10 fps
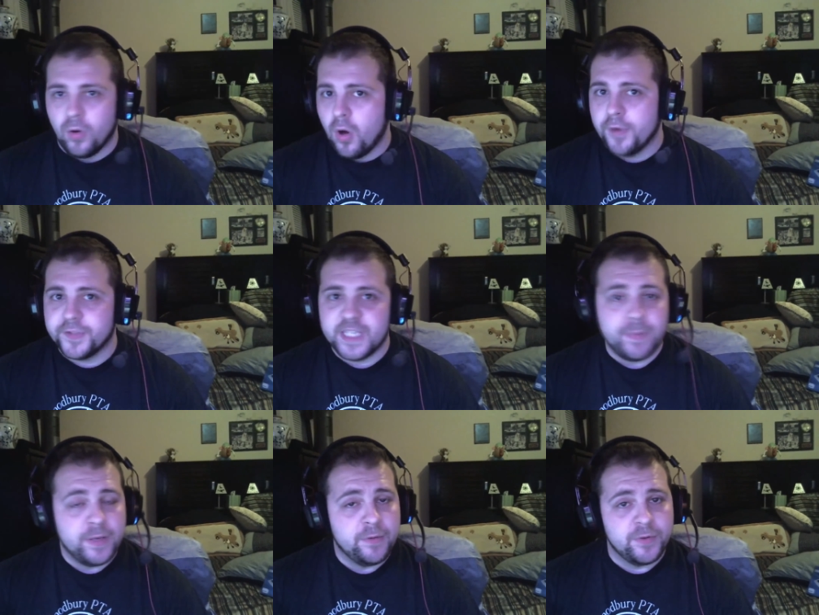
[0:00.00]
all
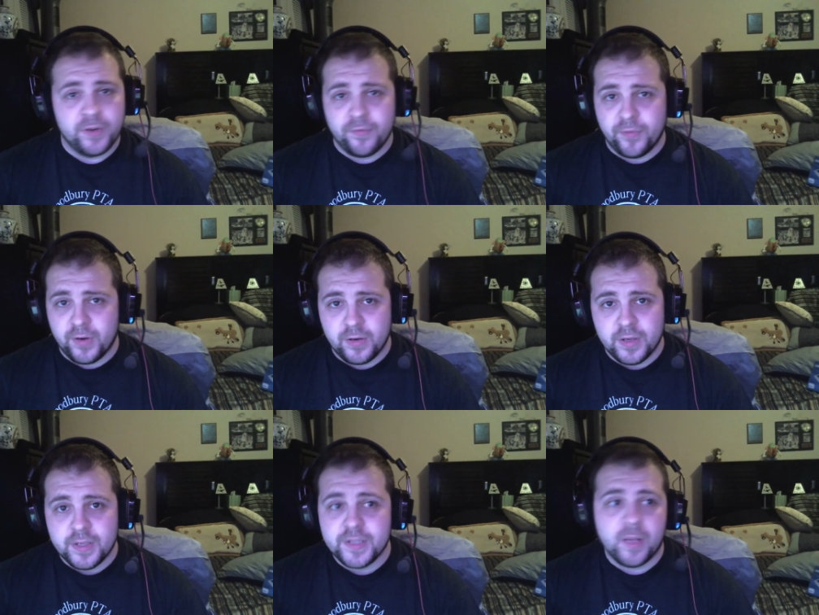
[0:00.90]
CPUs are different.
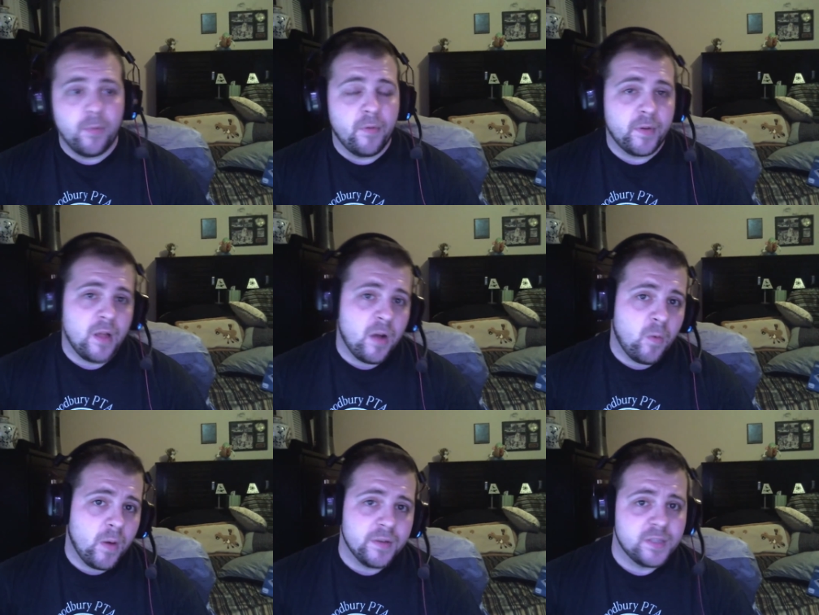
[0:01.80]
Some overclock
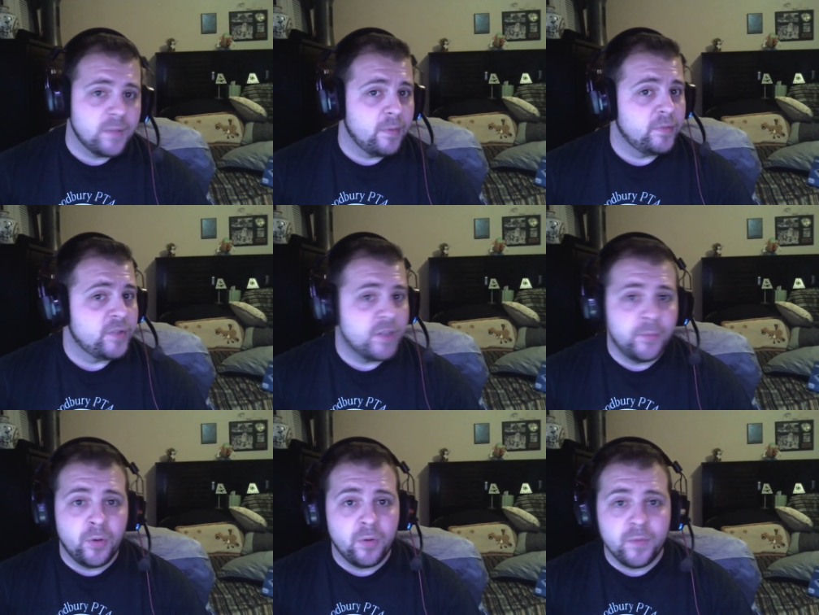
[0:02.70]
well, some some
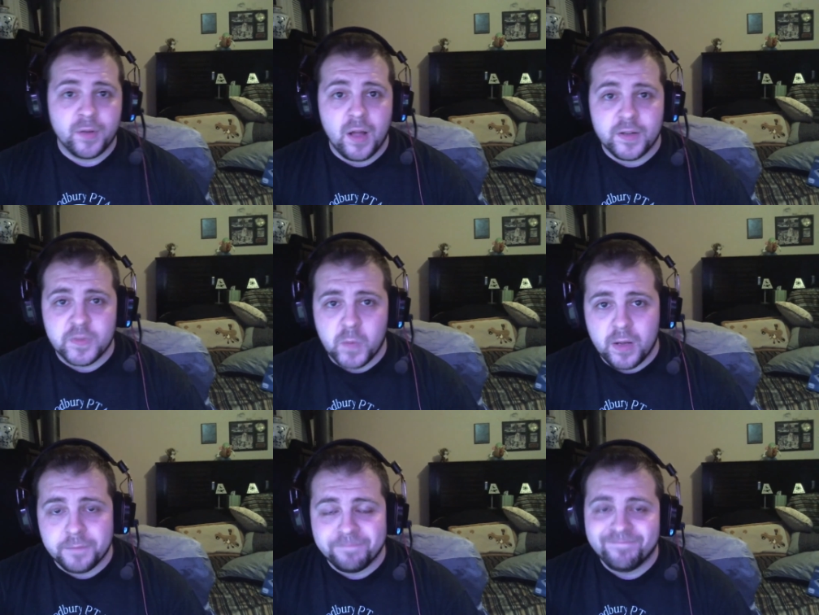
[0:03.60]
don't overclock as
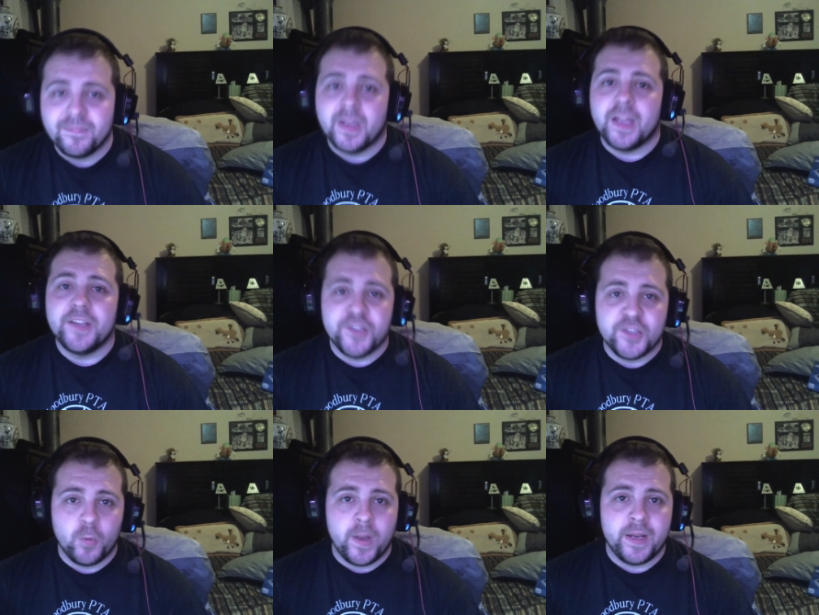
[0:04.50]
well. It's just
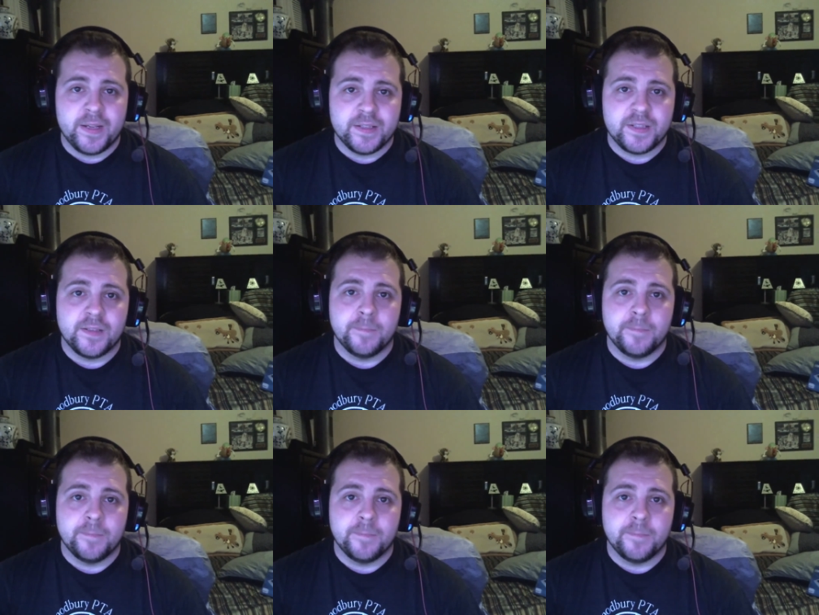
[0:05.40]
the way it is.